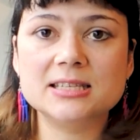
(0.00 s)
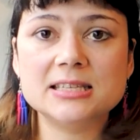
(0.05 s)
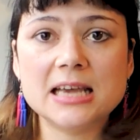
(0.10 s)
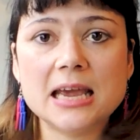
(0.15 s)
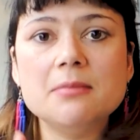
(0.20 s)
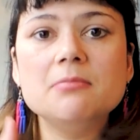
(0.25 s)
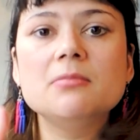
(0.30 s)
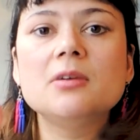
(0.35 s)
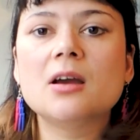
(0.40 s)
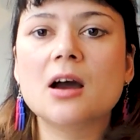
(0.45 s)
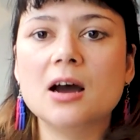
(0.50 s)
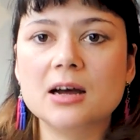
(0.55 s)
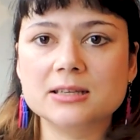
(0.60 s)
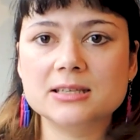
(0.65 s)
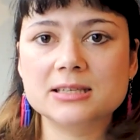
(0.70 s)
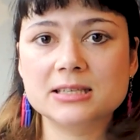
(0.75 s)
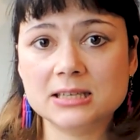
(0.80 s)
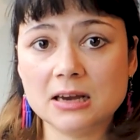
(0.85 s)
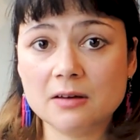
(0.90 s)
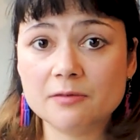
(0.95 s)
the same
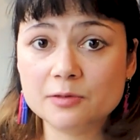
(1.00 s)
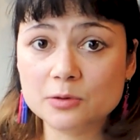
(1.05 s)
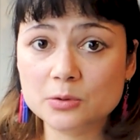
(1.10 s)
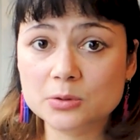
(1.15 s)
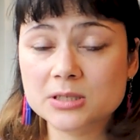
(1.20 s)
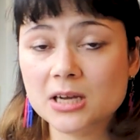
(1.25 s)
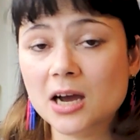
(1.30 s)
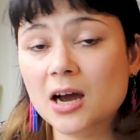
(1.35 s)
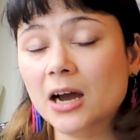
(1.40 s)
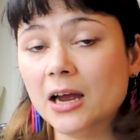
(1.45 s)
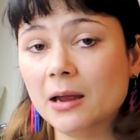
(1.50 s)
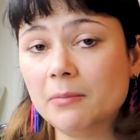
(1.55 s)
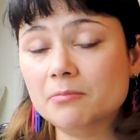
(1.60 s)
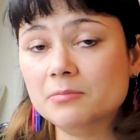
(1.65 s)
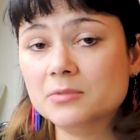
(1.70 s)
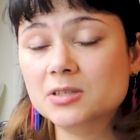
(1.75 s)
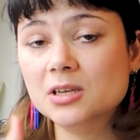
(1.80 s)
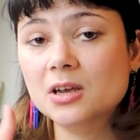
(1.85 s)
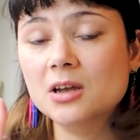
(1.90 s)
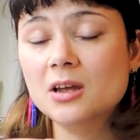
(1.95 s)
cut several
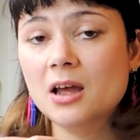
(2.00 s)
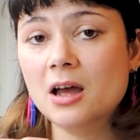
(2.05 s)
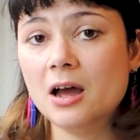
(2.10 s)
times